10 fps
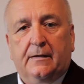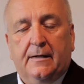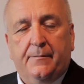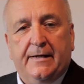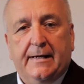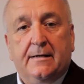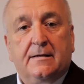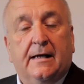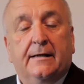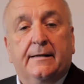It
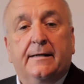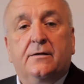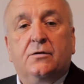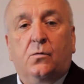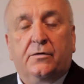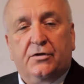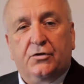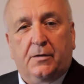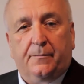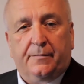eliminates that need to want
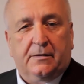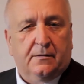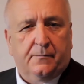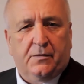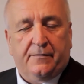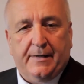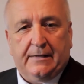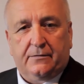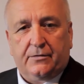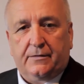to jump and move
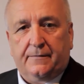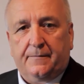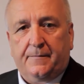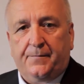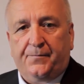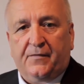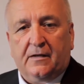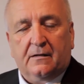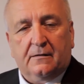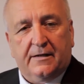about.
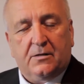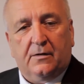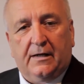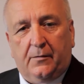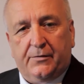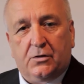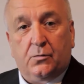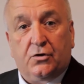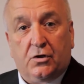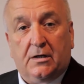This will help you
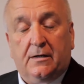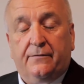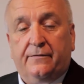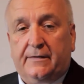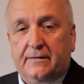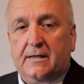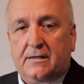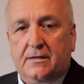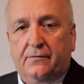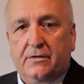to achieve
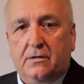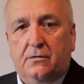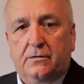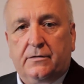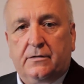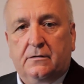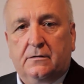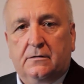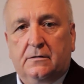fantastic results.